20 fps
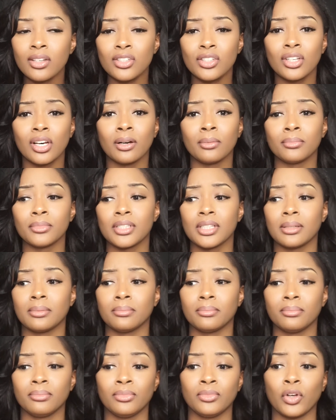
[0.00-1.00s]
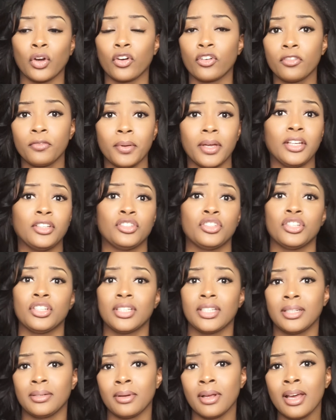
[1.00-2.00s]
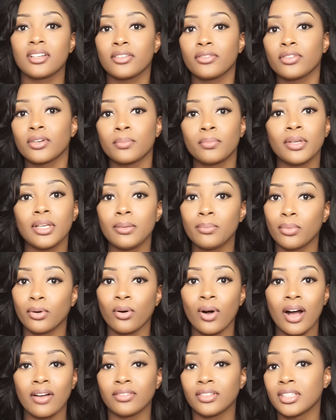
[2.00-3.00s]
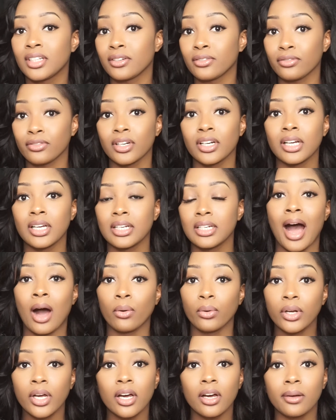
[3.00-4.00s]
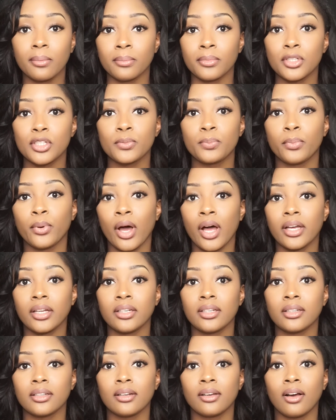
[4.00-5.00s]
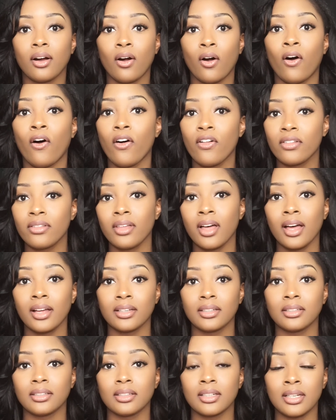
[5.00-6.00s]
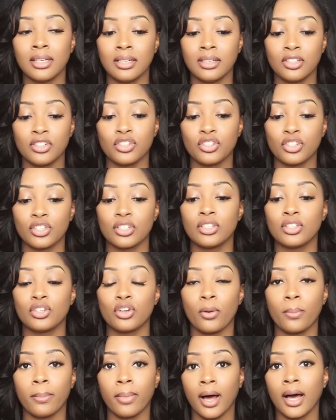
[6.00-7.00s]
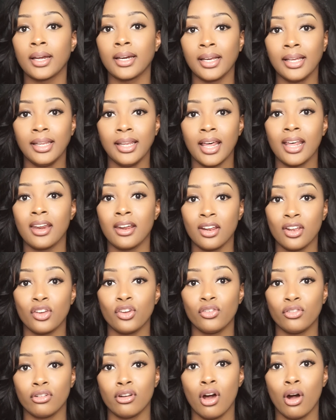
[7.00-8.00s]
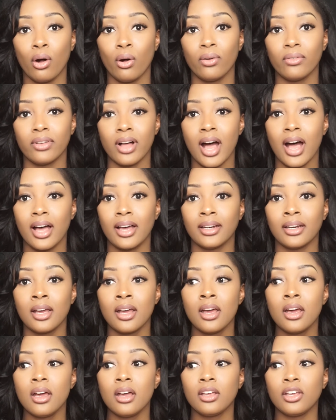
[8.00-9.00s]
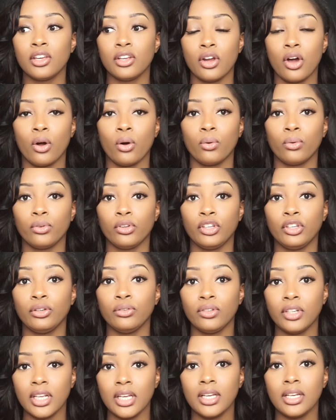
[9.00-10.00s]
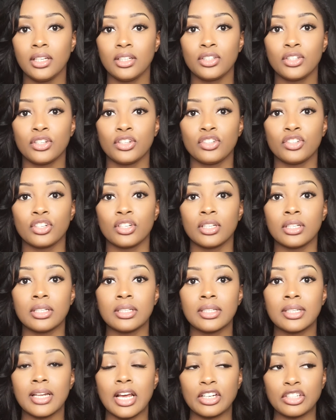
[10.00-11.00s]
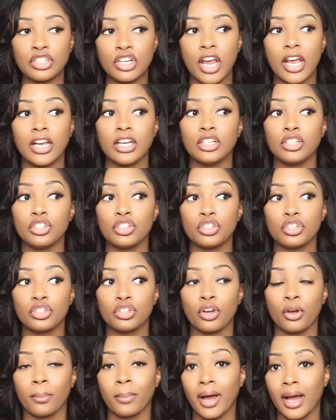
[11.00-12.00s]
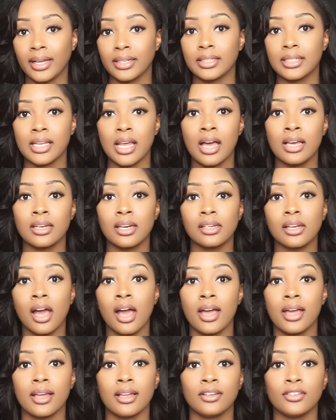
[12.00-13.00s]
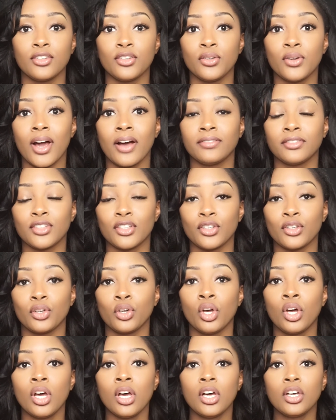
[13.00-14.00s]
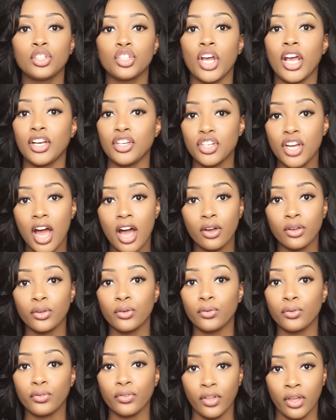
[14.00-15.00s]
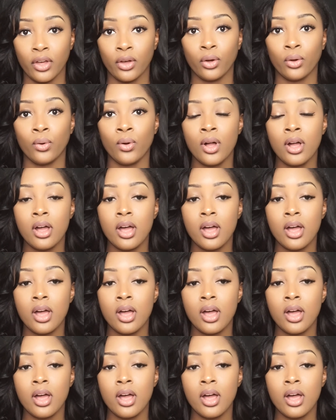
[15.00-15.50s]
some nerve pinches, and different people have different outcomes, but all that is just your body letting you know that you need to just change your mindset and you have to change how you feel.